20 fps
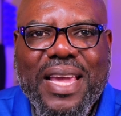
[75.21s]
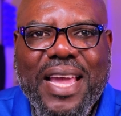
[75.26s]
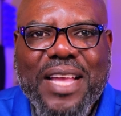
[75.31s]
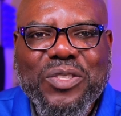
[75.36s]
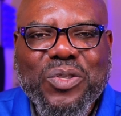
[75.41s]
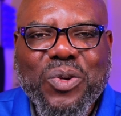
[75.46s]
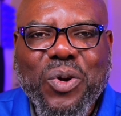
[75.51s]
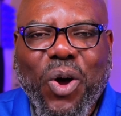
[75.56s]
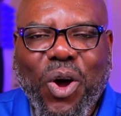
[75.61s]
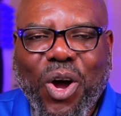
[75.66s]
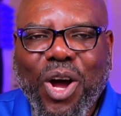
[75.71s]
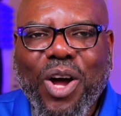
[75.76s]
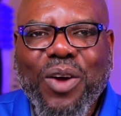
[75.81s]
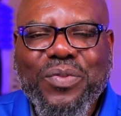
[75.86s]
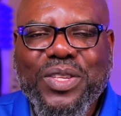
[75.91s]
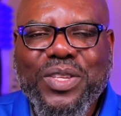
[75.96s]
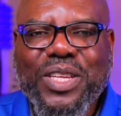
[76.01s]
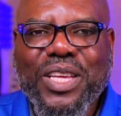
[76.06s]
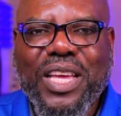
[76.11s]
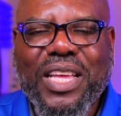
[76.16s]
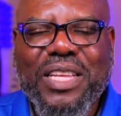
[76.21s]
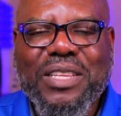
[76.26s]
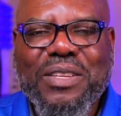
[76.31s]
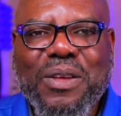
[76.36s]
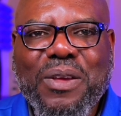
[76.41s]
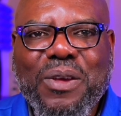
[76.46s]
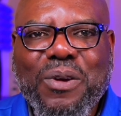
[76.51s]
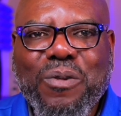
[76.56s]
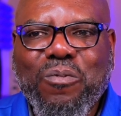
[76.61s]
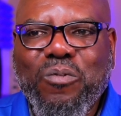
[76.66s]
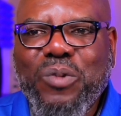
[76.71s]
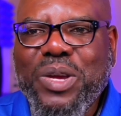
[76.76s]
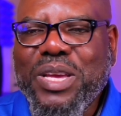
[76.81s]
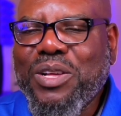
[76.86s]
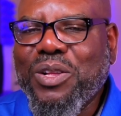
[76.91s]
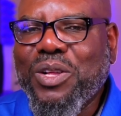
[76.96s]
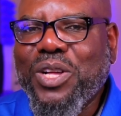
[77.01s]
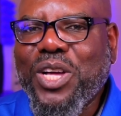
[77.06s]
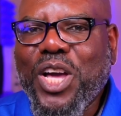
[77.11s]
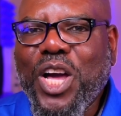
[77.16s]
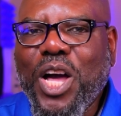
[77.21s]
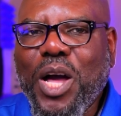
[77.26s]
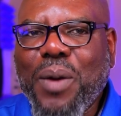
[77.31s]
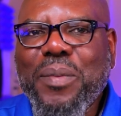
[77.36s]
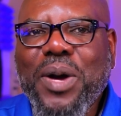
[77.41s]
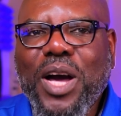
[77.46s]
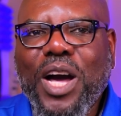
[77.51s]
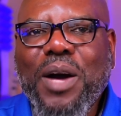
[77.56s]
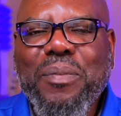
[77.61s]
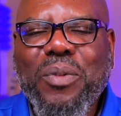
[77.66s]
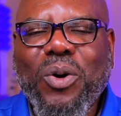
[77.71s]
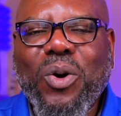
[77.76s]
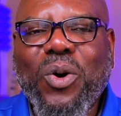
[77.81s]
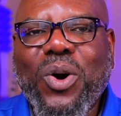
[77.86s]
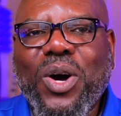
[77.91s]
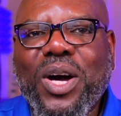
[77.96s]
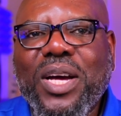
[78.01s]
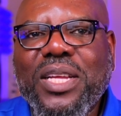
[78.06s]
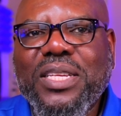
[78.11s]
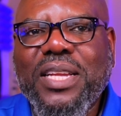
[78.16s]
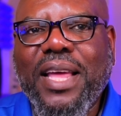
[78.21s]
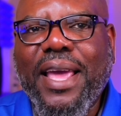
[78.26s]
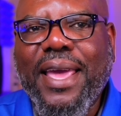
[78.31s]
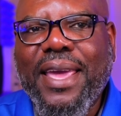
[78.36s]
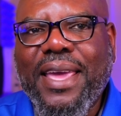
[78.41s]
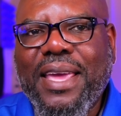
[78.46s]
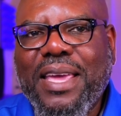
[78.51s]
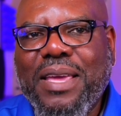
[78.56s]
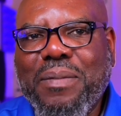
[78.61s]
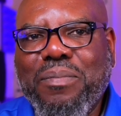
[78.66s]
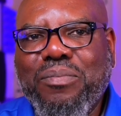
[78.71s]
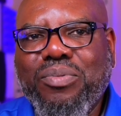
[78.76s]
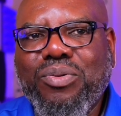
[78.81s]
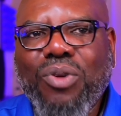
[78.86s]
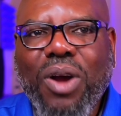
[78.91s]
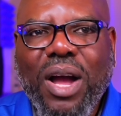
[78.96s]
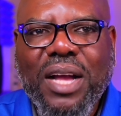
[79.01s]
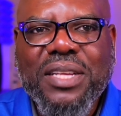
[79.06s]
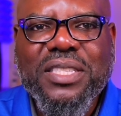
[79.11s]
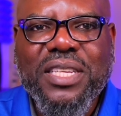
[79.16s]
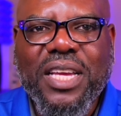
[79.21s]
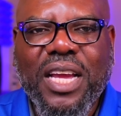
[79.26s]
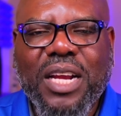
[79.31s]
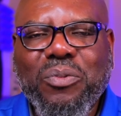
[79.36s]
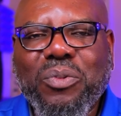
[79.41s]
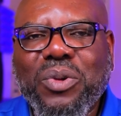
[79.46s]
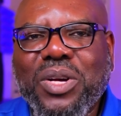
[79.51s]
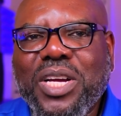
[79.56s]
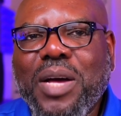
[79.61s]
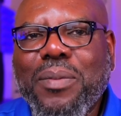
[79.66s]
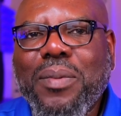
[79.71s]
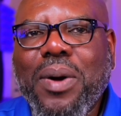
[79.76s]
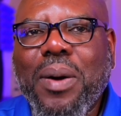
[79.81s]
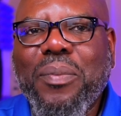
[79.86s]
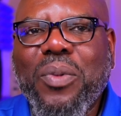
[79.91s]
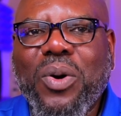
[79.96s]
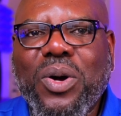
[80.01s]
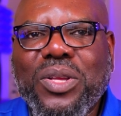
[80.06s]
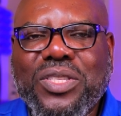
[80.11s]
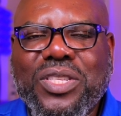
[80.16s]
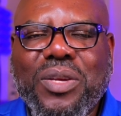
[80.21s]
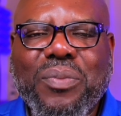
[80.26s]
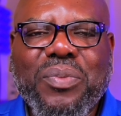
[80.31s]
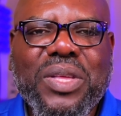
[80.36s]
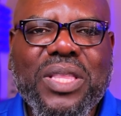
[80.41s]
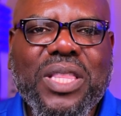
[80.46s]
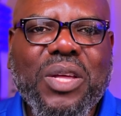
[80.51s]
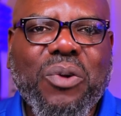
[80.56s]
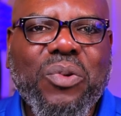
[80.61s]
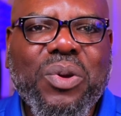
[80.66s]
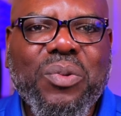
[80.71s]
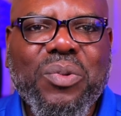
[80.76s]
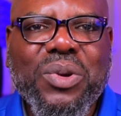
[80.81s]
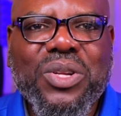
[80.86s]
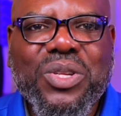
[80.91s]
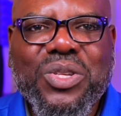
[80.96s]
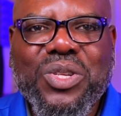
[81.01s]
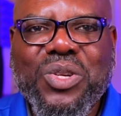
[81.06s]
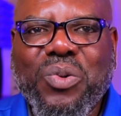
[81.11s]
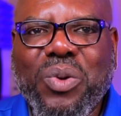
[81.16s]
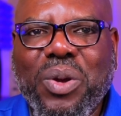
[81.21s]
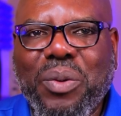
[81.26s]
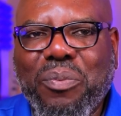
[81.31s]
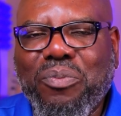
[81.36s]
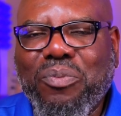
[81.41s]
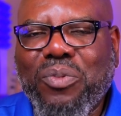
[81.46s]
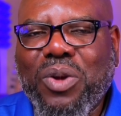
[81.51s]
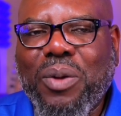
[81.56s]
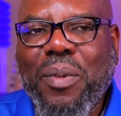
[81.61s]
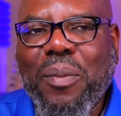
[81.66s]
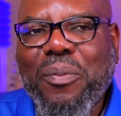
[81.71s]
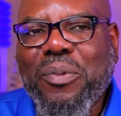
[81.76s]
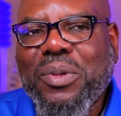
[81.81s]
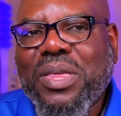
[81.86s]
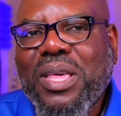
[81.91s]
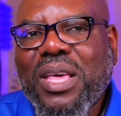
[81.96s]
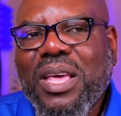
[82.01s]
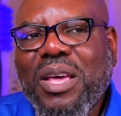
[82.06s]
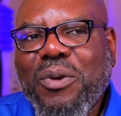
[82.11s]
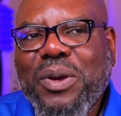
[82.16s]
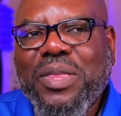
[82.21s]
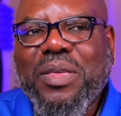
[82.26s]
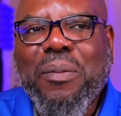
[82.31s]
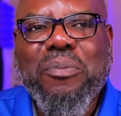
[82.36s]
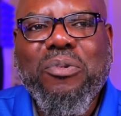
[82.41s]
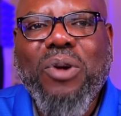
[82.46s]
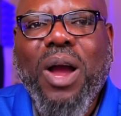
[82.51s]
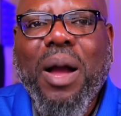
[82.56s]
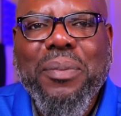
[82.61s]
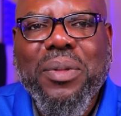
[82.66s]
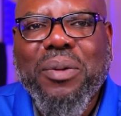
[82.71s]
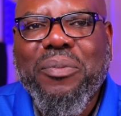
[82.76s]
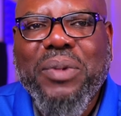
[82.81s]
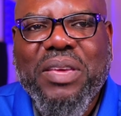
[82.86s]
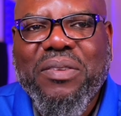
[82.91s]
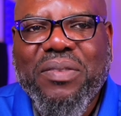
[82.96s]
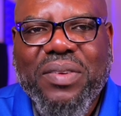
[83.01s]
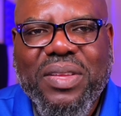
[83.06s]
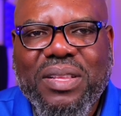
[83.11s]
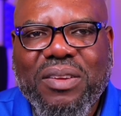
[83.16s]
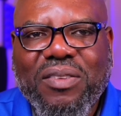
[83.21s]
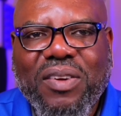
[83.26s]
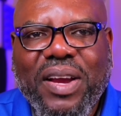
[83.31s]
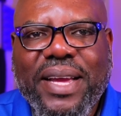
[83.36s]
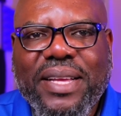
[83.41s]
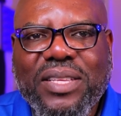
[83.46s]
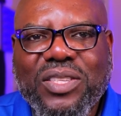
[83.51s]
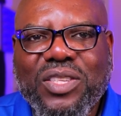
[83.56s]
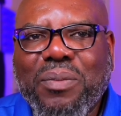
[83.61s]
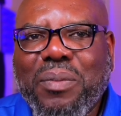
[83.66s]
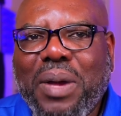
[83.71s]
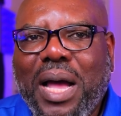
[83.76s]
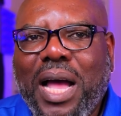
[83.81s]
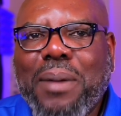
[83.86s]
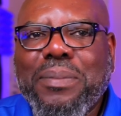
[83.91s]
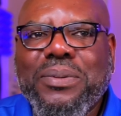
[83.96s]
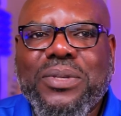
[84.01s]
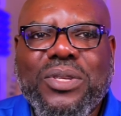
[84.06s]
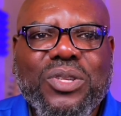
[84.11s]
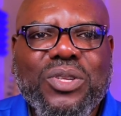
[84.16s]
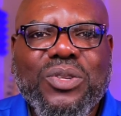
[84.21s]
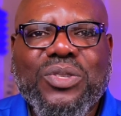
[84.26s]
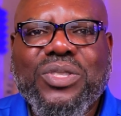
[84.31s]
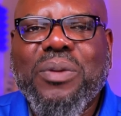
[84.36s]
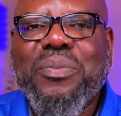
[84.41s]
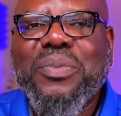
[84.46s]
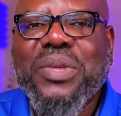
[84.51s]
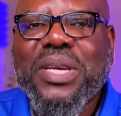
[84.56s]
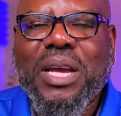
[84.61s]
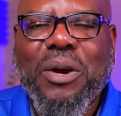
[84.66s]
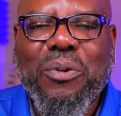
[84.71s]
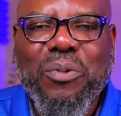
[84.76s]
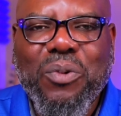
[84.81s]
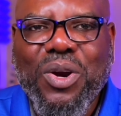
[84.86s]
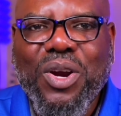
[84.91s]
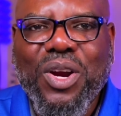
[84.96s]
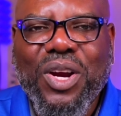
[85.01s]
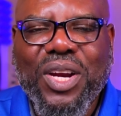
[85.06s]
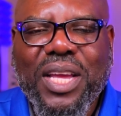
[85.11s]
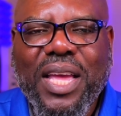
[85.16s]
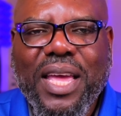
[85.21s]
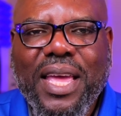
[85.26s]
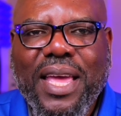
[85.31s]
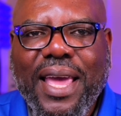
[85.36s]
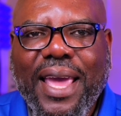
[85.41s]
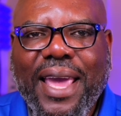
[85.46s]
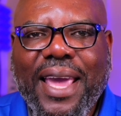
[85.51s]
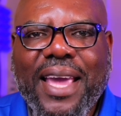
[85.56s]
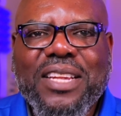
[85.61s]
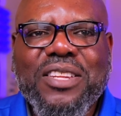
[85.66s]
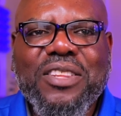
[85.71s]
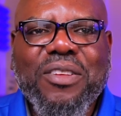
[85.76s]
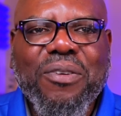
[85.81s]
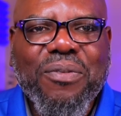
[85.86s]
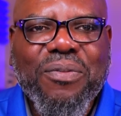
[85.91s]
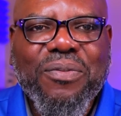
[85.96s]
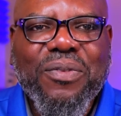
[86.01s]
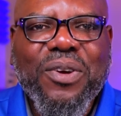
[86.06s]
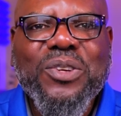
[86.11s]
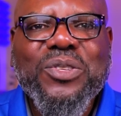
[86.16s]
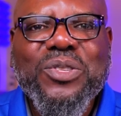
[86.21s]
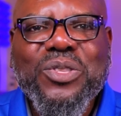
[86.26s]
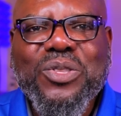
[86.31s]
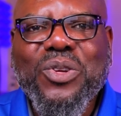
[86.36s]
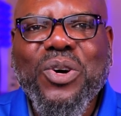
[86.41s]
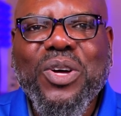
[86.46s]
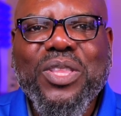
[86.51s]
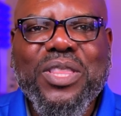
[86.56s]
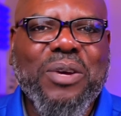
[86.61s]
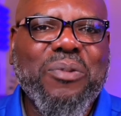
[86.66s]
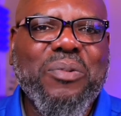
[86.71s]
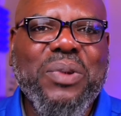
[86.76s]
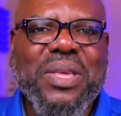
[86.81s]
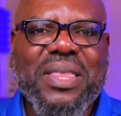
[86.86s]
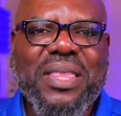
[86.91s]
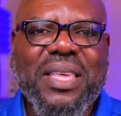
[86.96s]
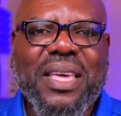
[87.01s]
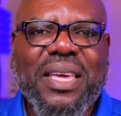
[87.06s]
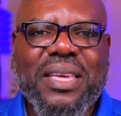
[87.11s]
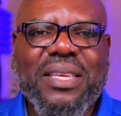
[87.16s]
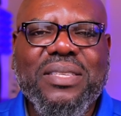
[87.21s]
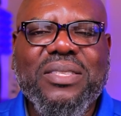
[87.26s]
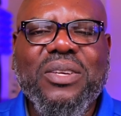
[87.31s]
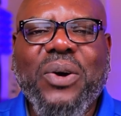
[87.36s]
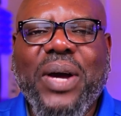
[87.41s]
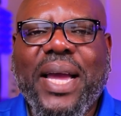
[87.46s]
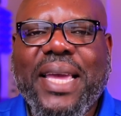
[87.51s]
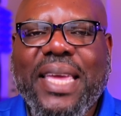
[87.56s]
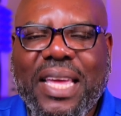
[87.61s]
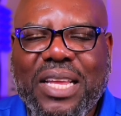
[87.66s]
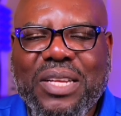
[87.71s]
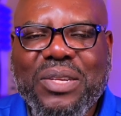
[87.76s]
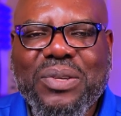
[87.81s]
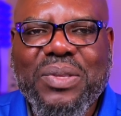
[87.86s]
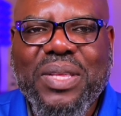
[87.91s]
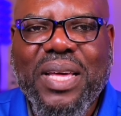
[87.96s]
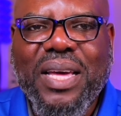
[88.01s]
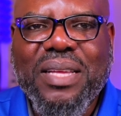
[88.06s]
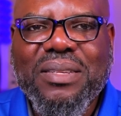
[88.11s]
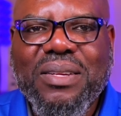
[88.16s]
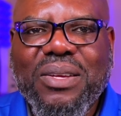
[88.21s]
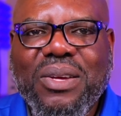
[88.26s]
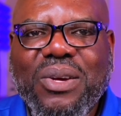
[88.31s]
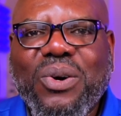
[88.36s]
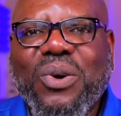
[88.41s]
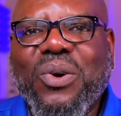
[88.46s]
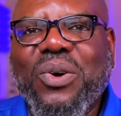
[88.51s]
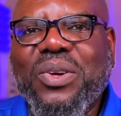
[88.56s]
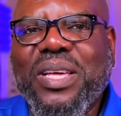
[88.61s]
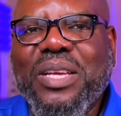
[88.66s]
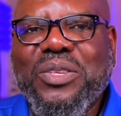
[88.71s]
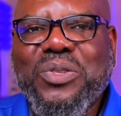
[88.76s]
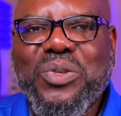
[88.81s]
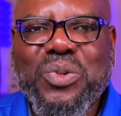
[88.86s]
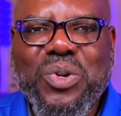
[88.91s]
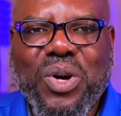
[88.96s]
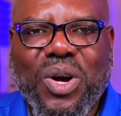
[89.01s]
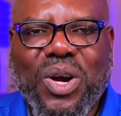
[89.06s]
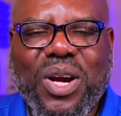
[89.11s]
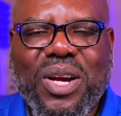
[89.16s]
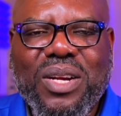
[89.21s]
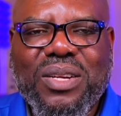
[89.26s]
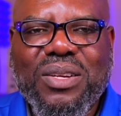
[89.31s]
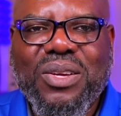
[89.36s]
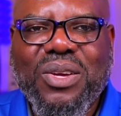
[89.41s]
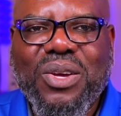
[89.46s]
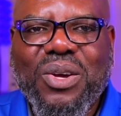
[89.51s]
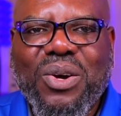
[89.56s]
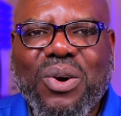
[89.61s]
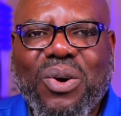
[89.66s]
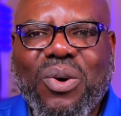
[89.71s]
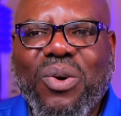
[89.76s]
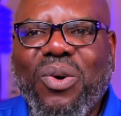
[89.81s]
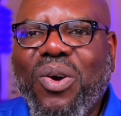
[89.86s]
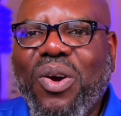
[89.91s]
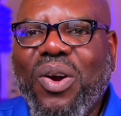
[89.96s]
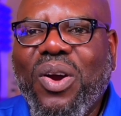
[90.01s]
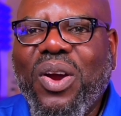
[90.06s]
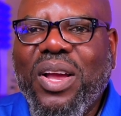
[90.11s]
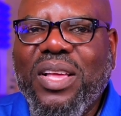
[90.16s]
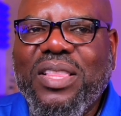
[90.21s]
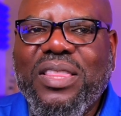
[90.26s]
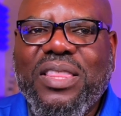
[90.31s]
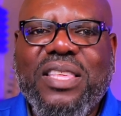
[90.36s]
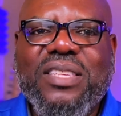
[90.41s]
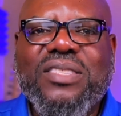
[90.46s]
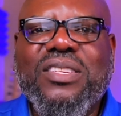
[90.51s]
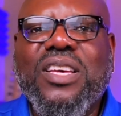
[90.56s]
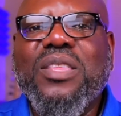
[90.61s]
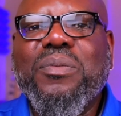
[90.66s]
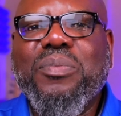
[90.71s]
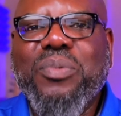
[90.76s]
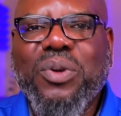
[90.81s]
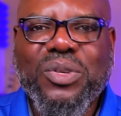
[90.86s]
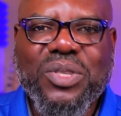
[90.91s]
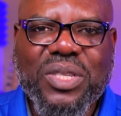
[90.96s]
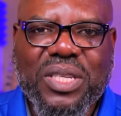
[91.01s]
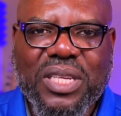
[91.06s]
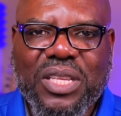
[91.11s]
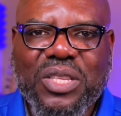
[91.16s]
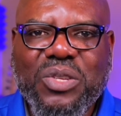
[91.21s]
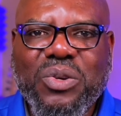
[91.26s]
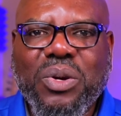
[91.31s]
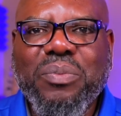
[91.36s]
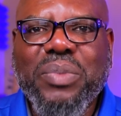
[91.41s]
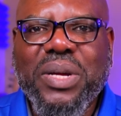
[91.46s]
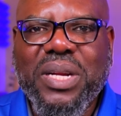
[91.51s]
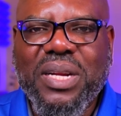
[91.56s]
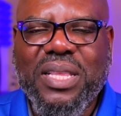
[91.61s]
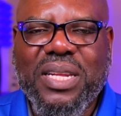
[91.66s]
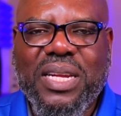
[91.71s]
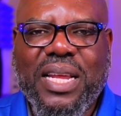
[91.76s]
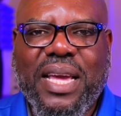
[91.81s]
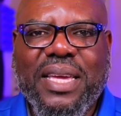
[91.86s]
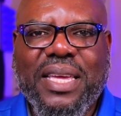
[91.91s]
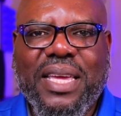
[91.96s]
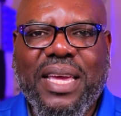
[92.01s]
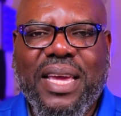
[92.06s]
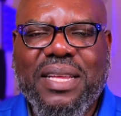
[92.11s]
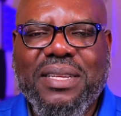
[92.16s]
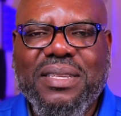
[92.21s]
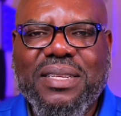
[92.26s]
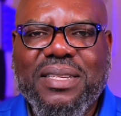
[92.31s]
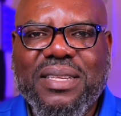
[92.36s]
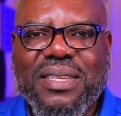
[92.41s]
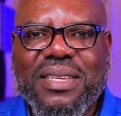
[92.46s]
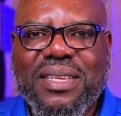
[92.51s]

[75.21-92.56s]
And so often we'll come up on a project, we'll come up on something that we want to do. We come up with a problem even, right? Some obstacle, something at work. And the first thought that we think is, oh, I can't do that. Or that's too hard. Or this other person can do it better than I can.